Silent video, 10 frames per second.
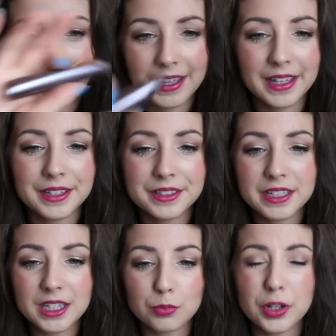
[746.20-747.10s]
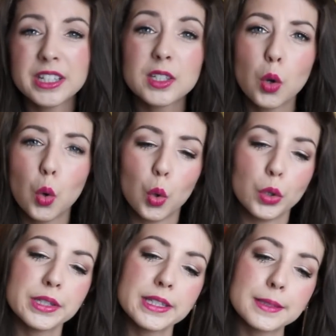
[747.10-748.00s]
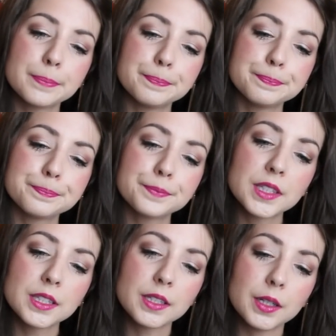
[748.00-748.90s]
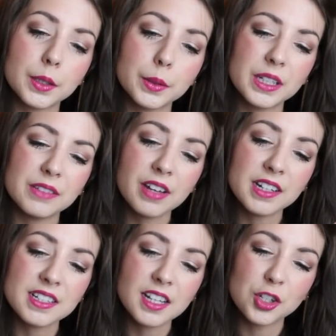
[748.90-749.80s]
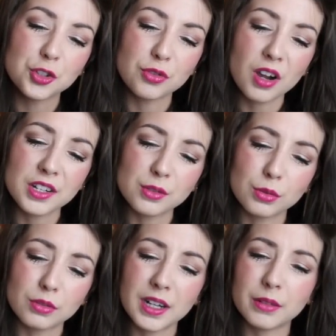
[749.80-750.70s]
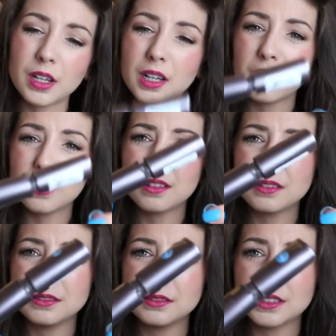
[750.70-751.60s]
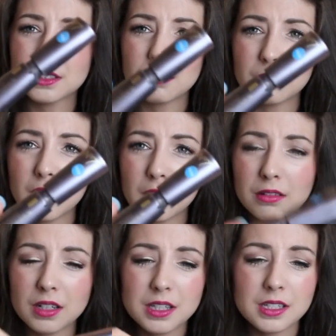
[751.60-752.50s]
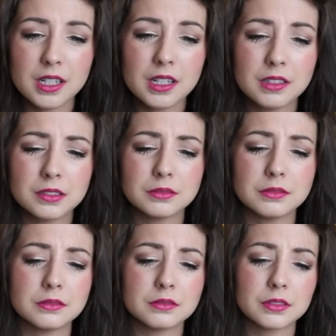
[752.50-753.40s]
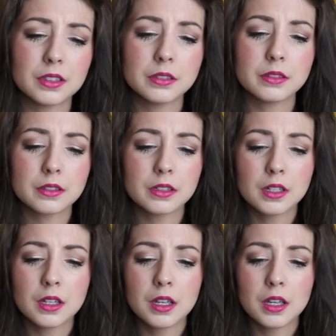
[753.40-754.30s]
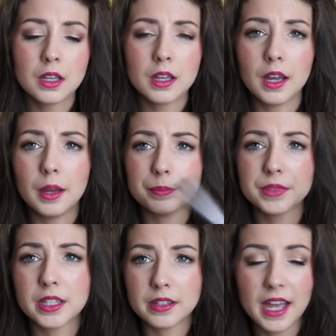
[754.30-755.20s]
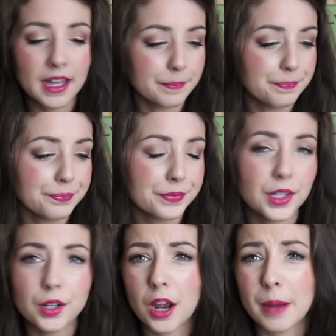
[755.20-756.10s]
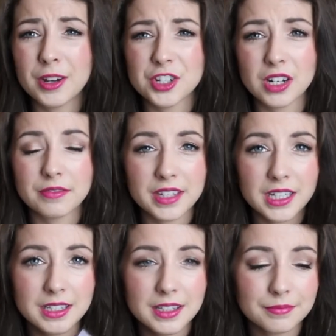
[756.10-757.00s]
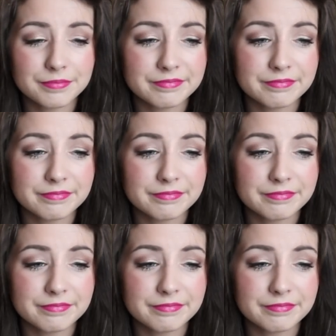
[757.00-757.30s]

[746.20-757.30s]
And it's run its course. So, in fact, it's like dried all around, like, ooh, it's gone all like crusty. Ooh, gross. So yeah, you know how much I love this.